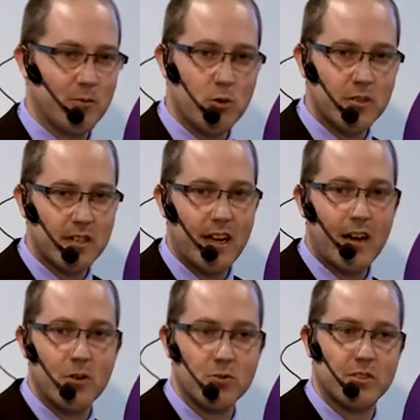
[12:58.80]
their own
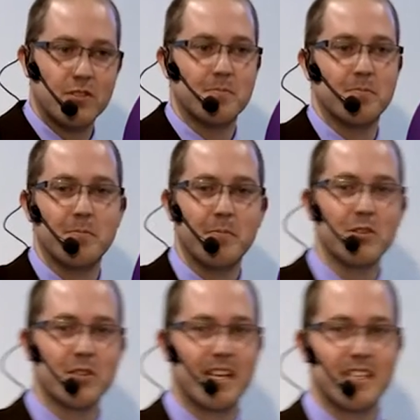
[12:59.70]
cow to
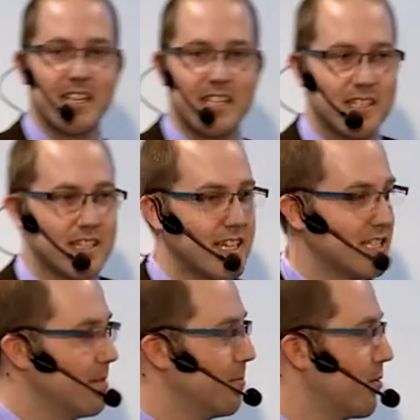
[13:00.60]
milk and get
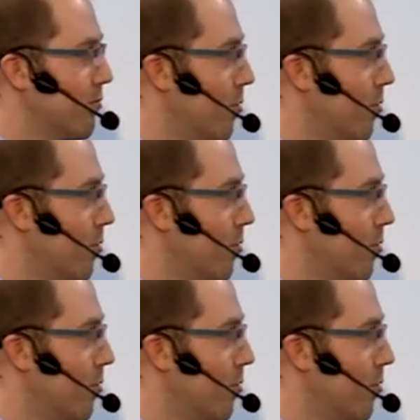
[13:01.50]
their milk